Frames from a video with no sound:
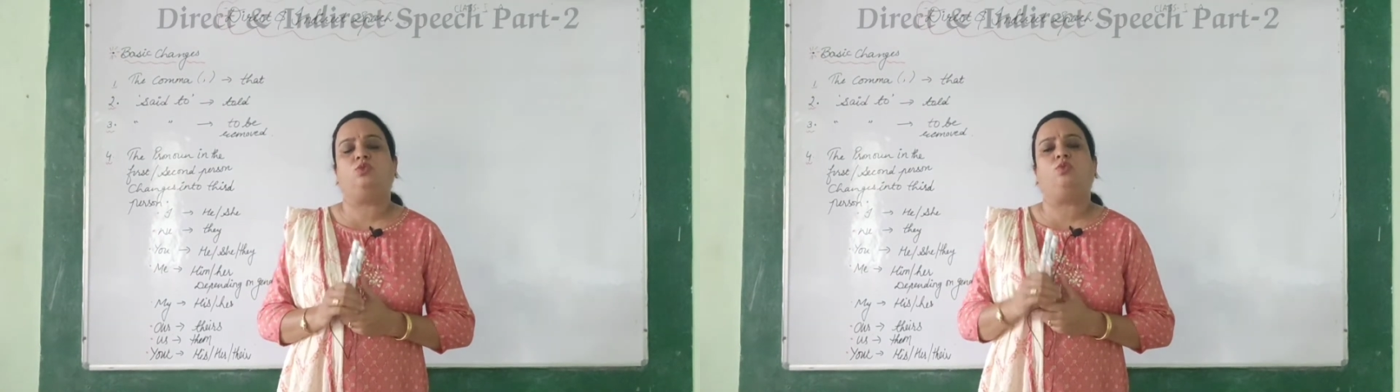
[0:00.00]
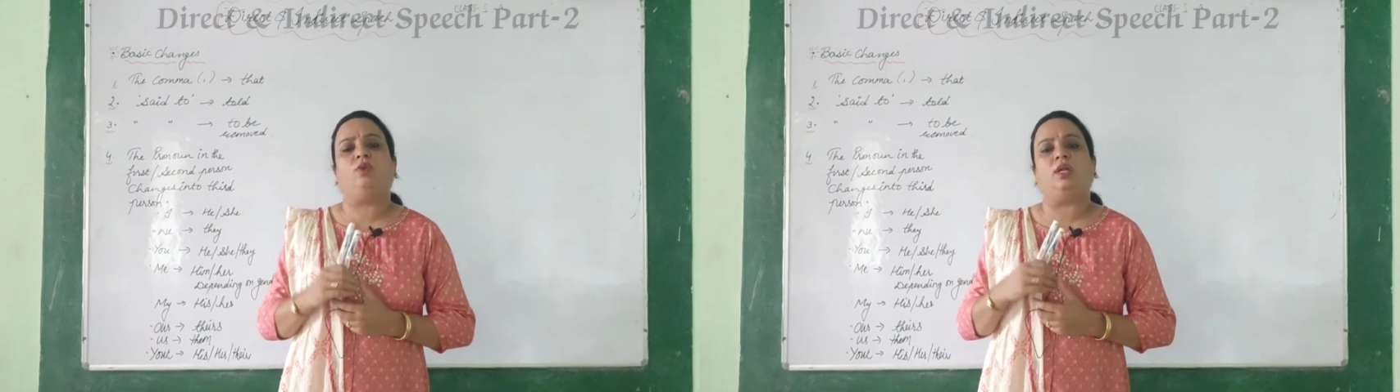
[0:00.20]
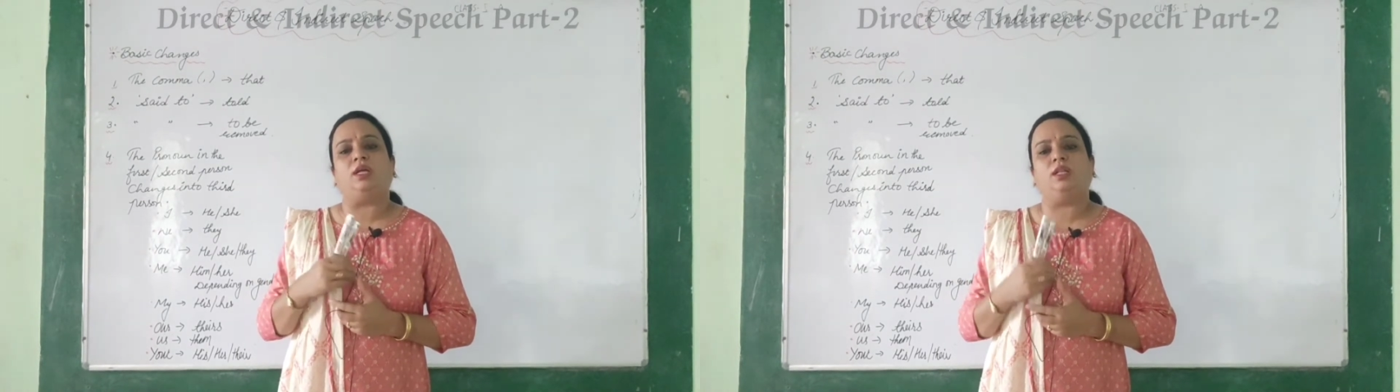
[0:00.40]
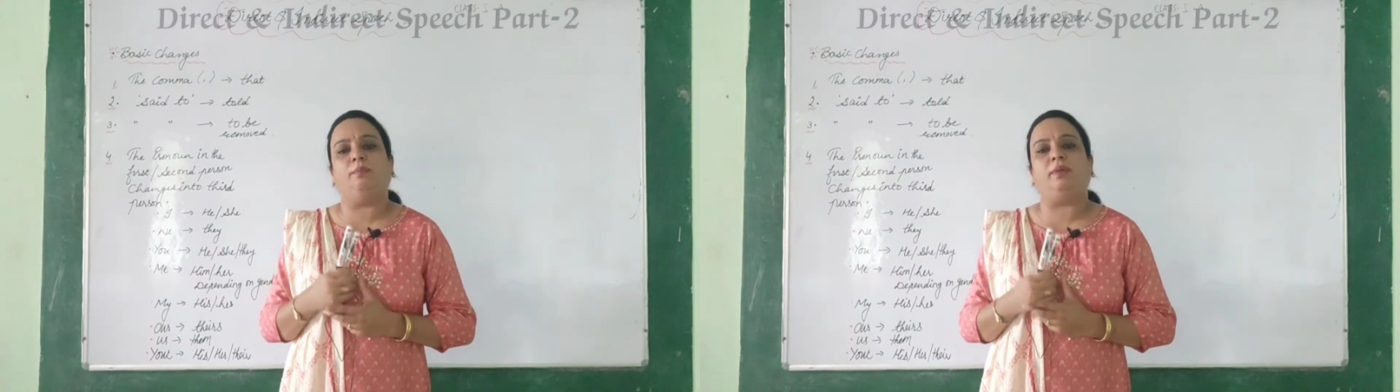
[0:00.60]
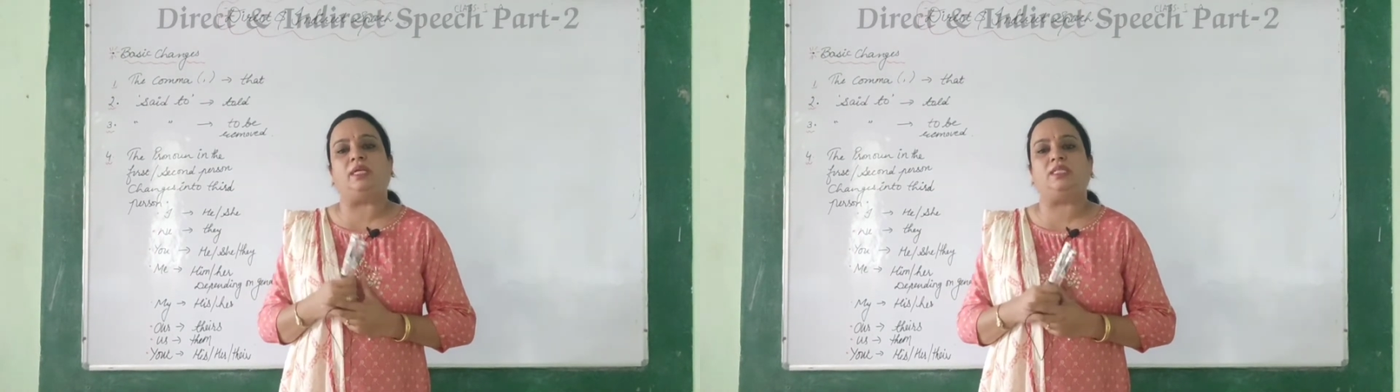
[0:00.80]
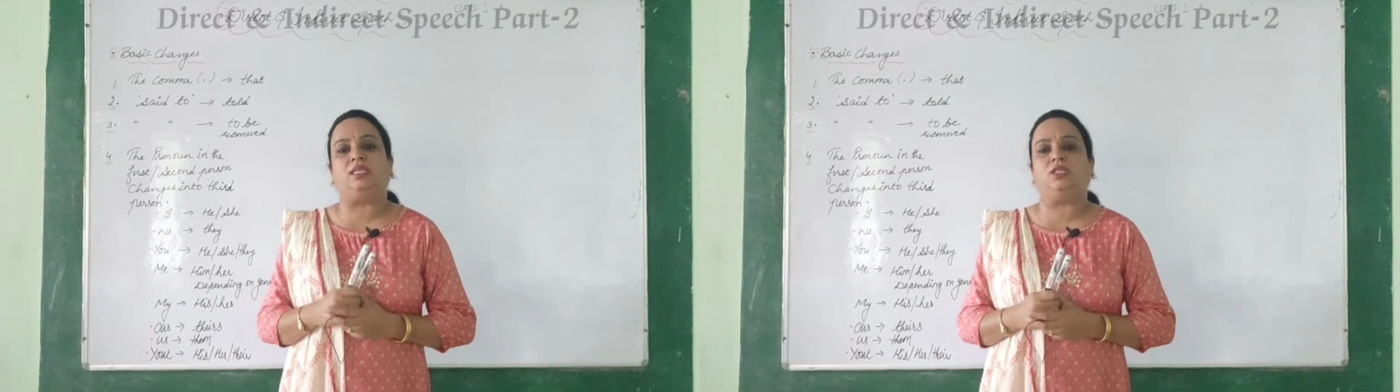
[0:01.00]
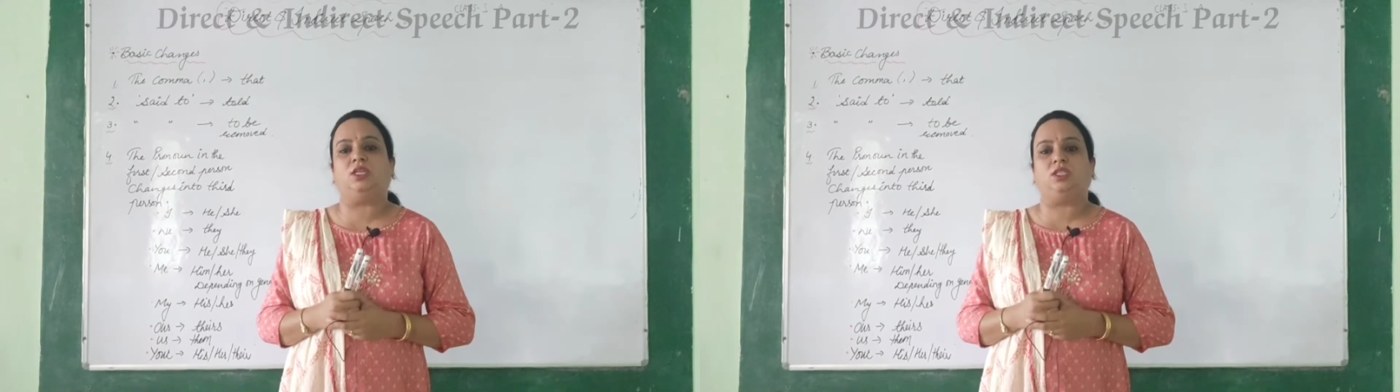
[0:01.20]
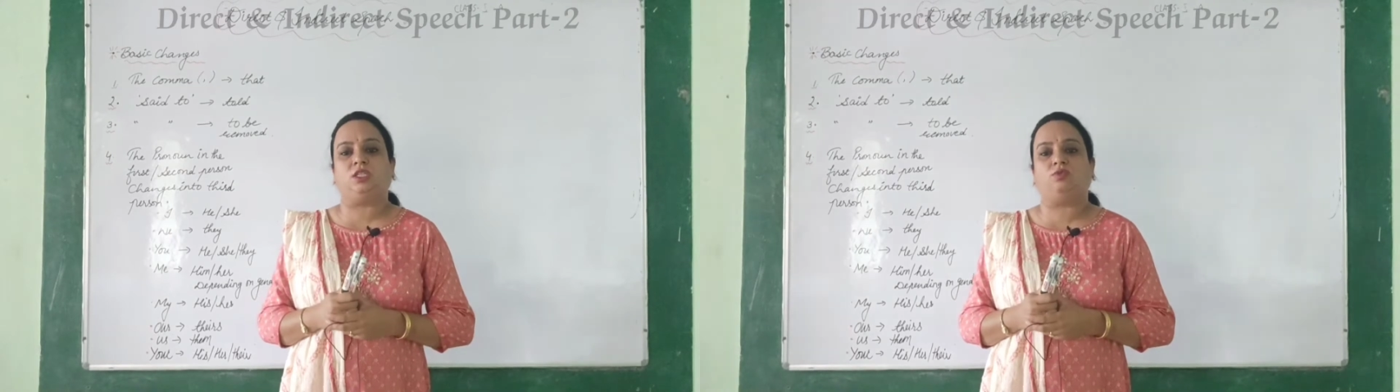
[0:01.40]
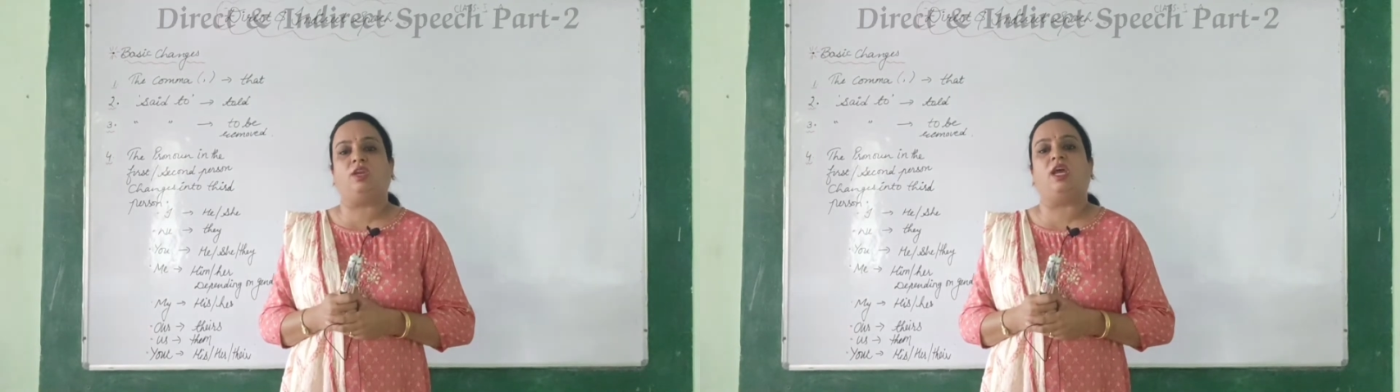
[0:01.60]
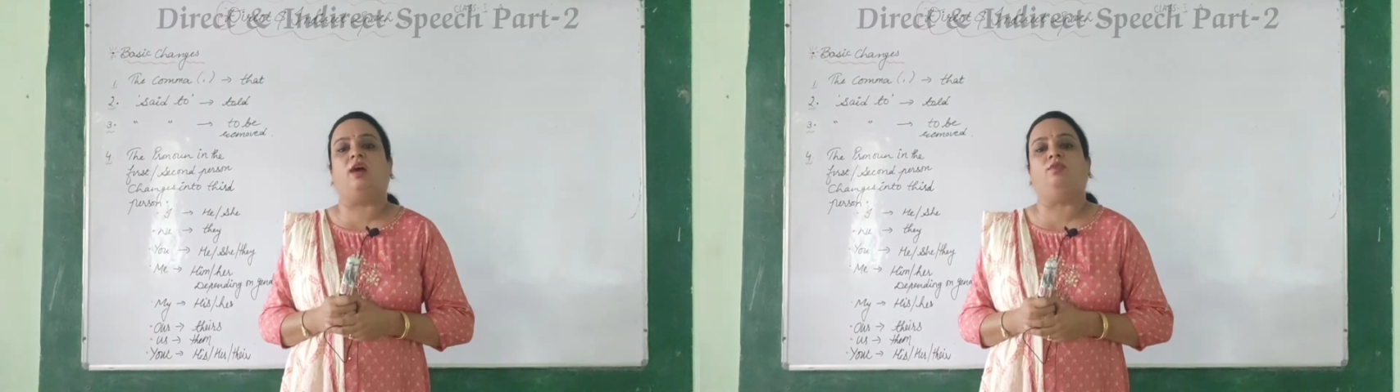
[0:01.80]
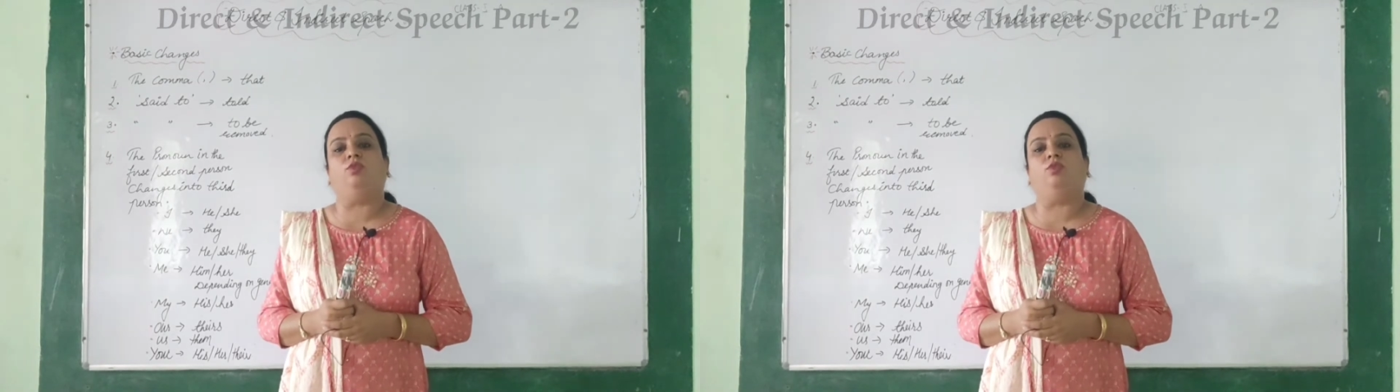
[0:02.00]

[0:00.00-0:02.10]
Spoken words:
so what are the basic changes we have